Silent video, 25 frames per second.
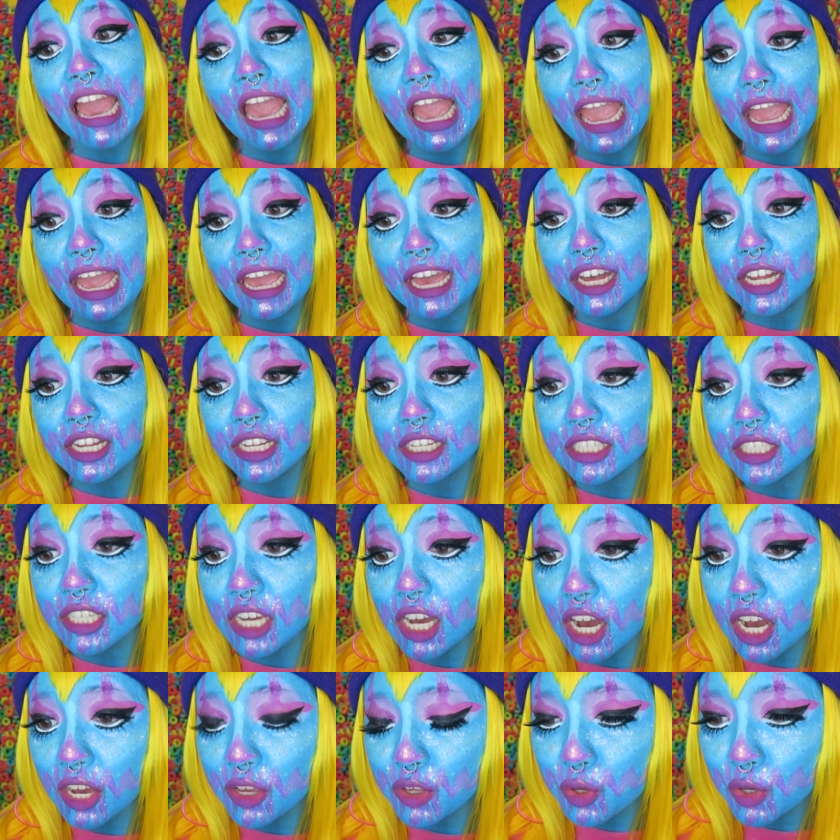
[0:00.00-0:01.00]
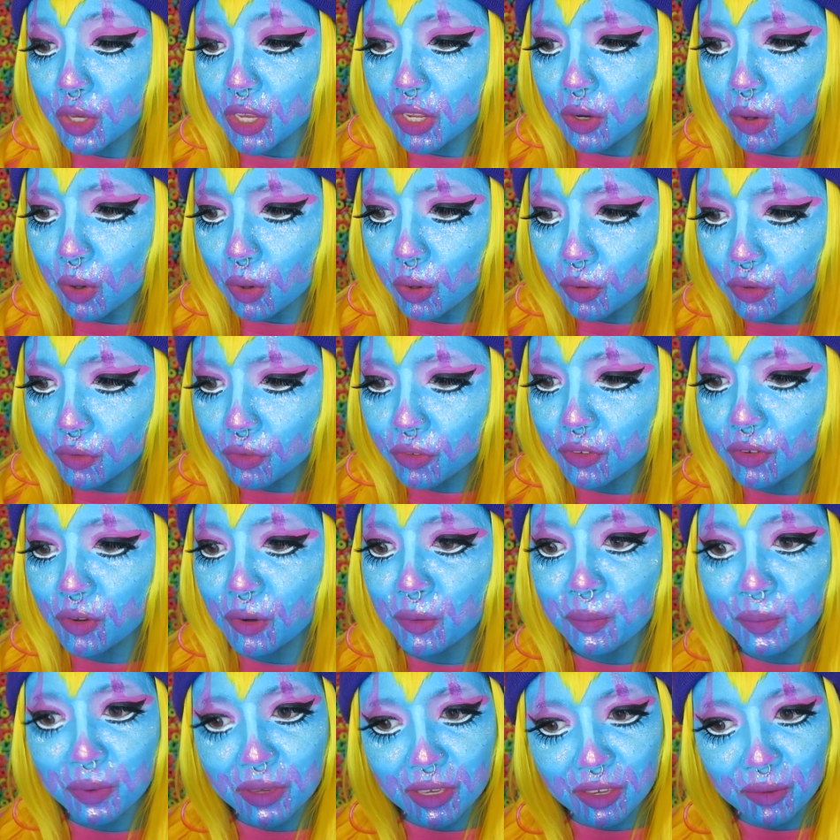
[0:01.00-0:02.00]
and you can also
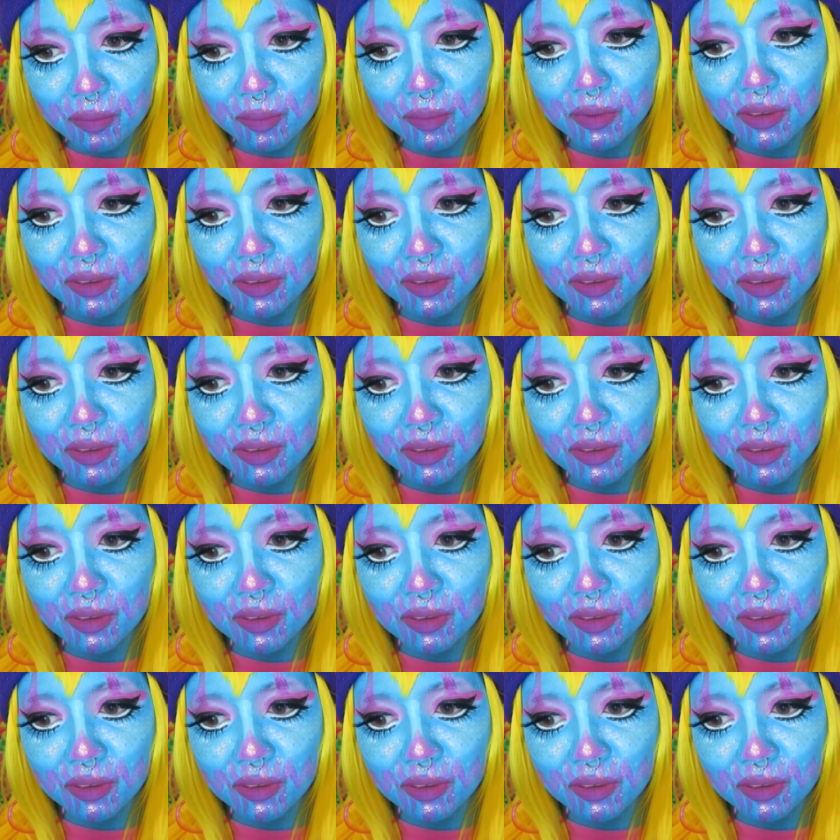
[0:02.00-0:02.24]
peep